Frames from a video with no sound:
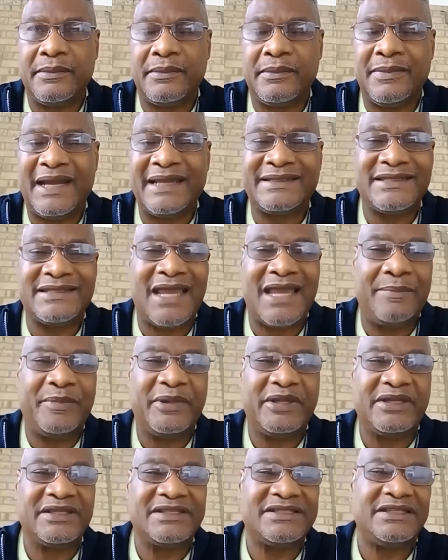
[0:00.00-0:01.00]
My
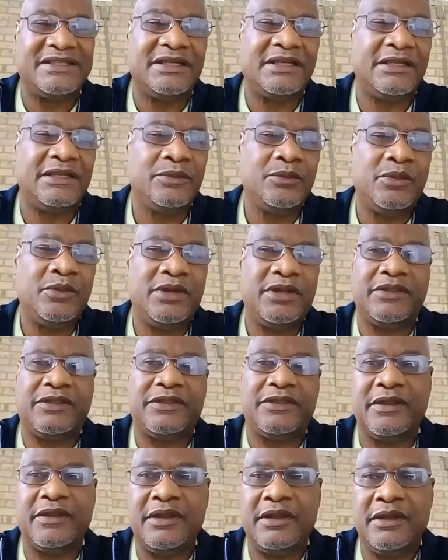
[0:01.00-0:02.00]
topic is dealing
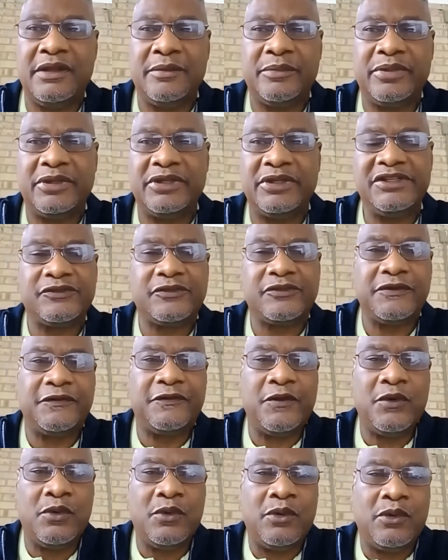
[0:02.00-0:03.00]
with police
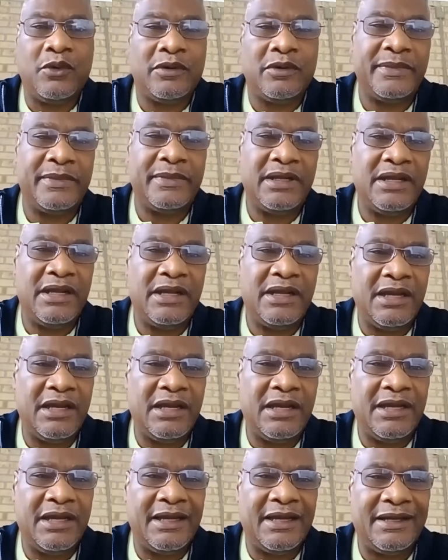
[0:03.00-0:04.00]
reform
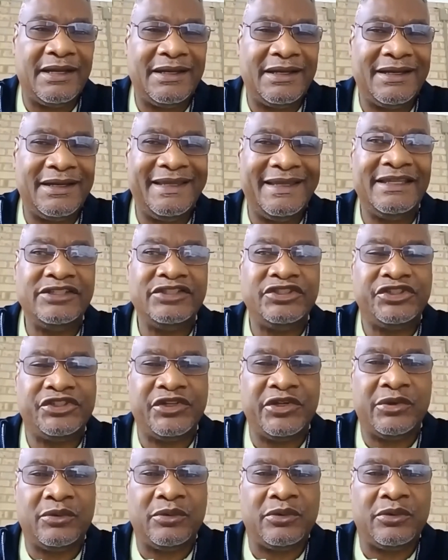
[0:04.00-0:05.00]
in
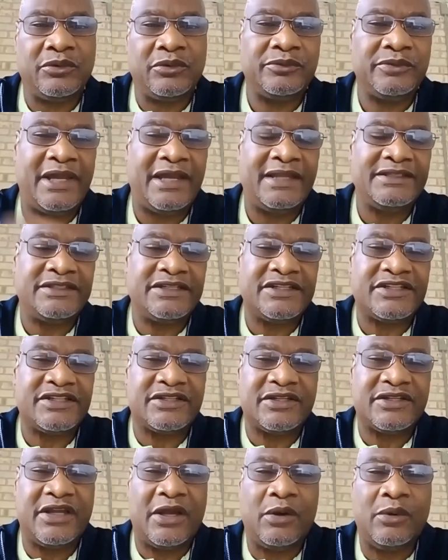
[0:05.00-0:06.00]
general, not
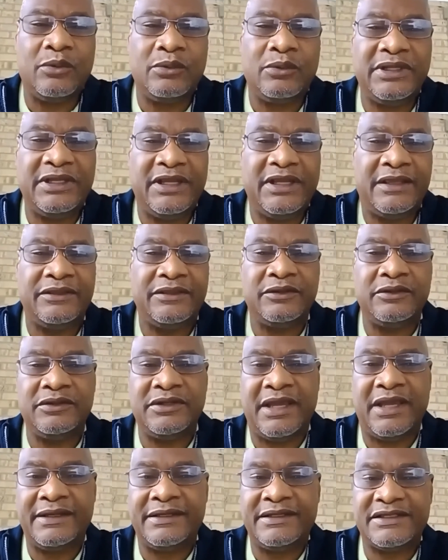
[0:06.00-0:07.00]
just only in the
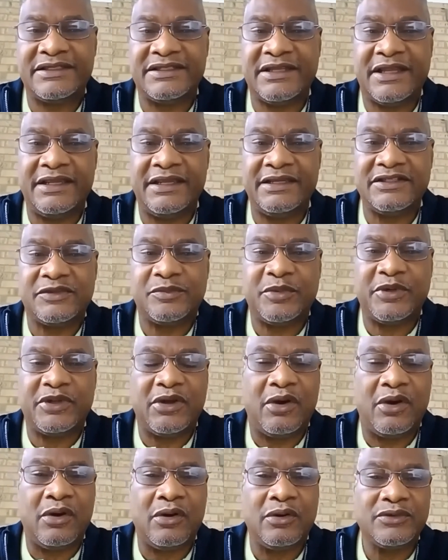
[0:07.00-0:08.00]
United States,
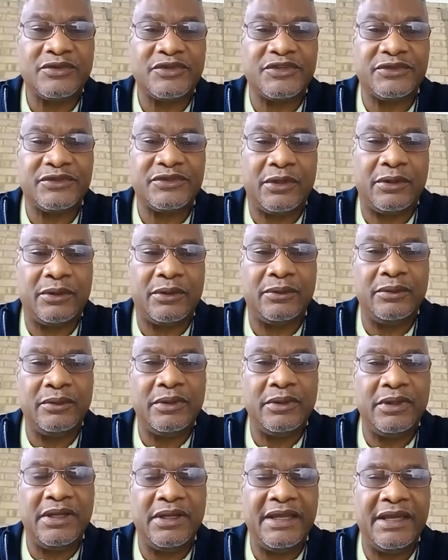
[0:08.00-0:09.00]
but
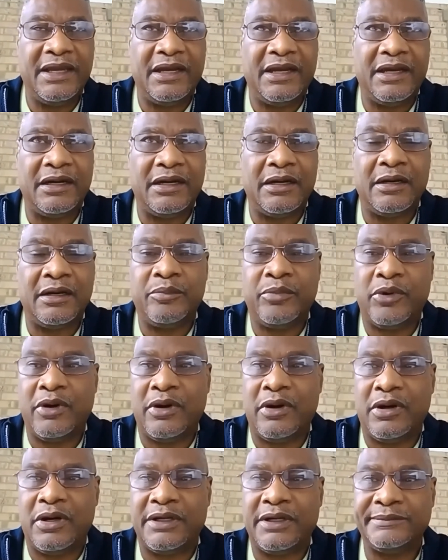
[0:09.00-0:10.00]
also
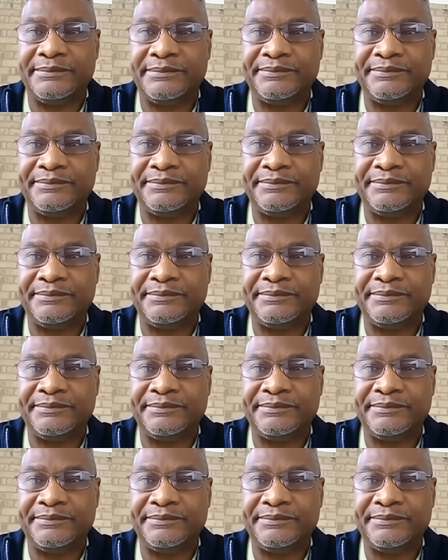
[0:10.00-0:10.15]
abroad.